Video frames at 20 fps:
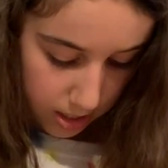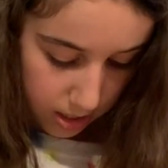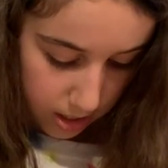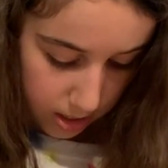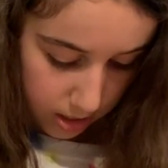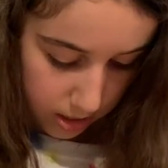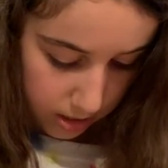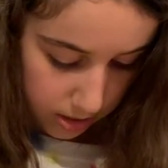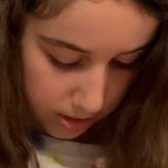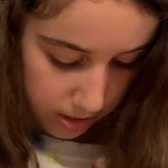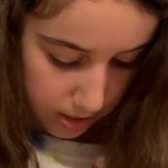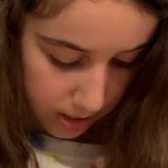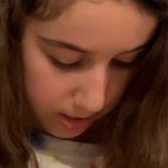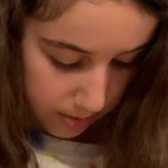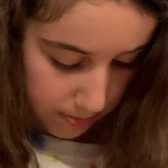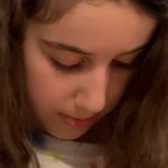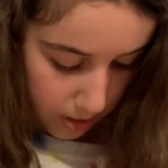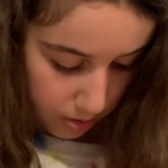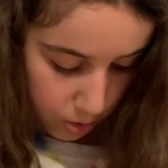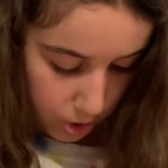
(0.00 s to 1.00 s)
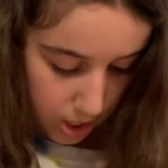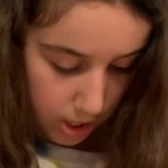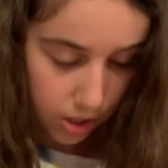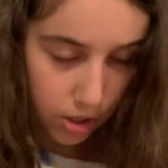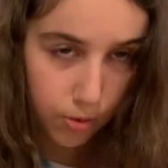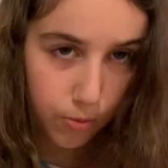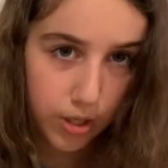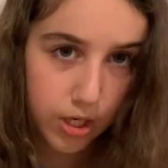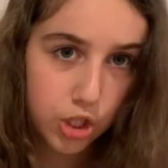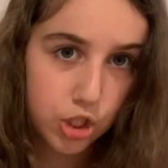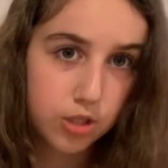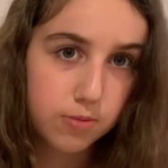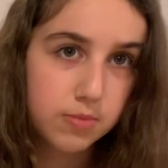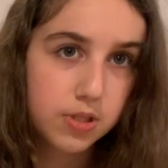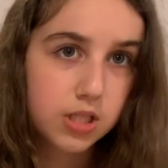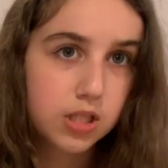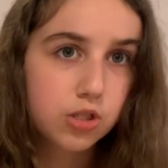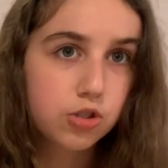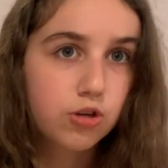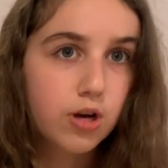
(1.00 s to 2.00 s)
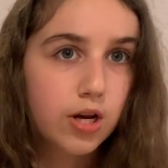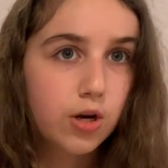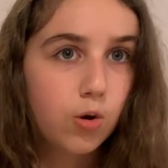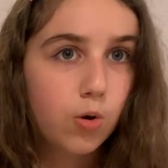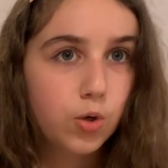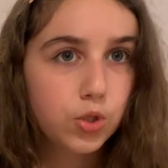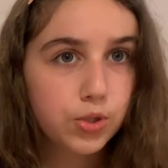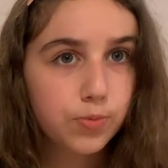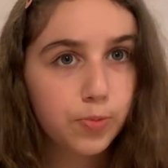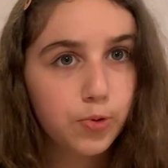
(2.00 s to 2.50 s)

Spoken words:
is dismounting or when a gymnast is trying to hold a